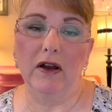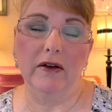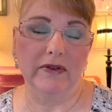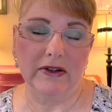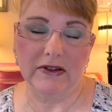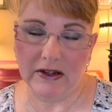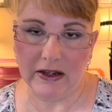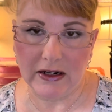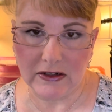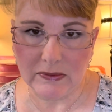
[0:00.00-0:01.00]
obviously
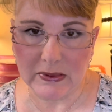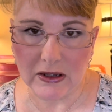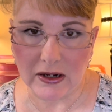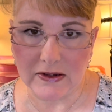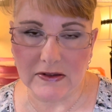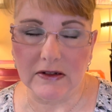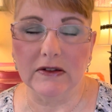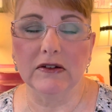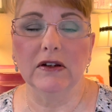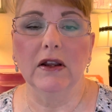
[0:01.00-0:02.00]
they need to be
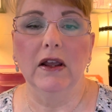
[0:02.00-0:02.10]
licensed,